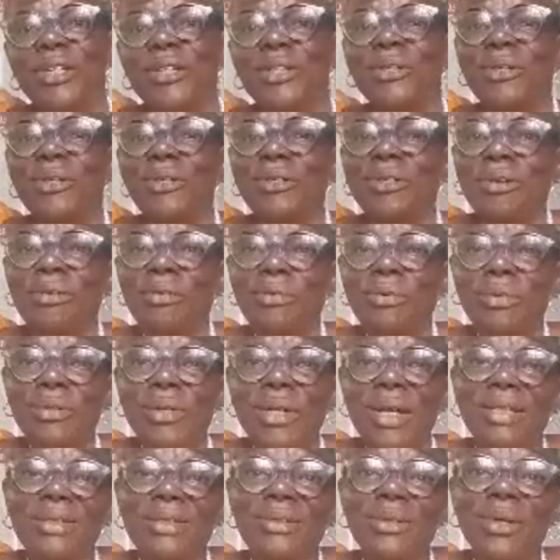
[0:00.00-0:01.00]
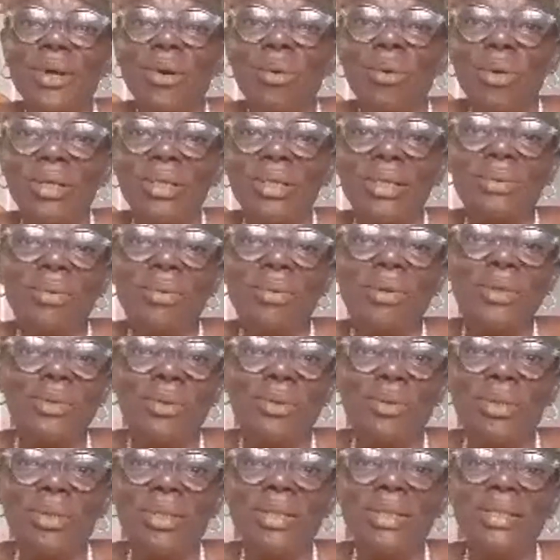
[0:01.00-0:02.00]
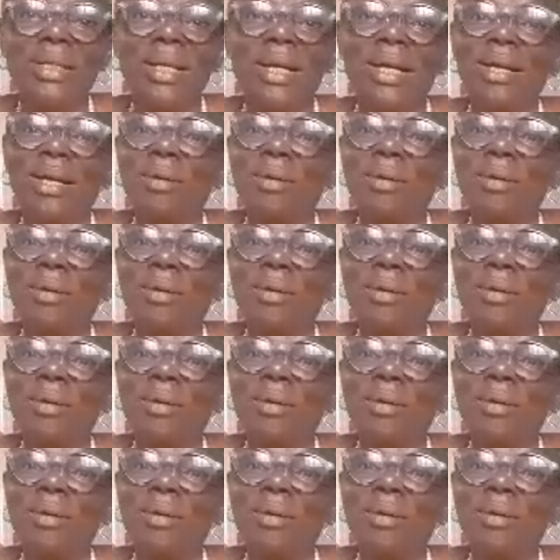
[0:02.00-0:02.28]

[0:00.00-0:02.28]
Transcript: Those of you that you are wondering what to eat.